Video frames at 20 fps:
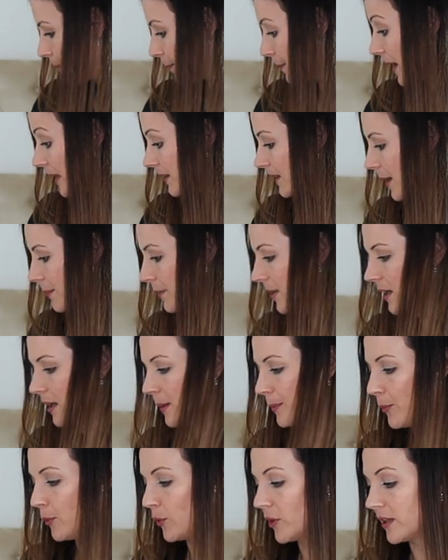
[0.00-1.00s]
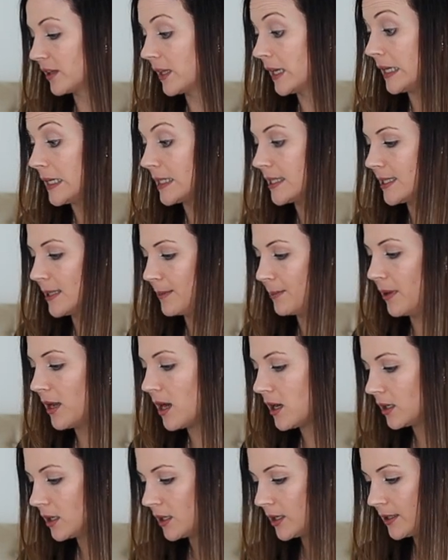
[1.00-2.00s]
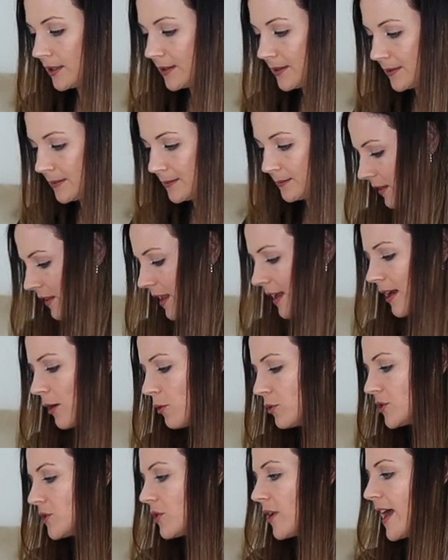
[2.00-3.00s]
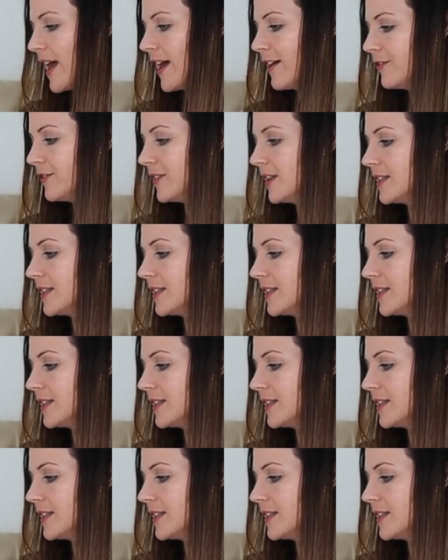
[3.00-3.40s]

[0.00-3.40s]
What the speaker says: but I'm gonna put it in a Ziploc. Then I also have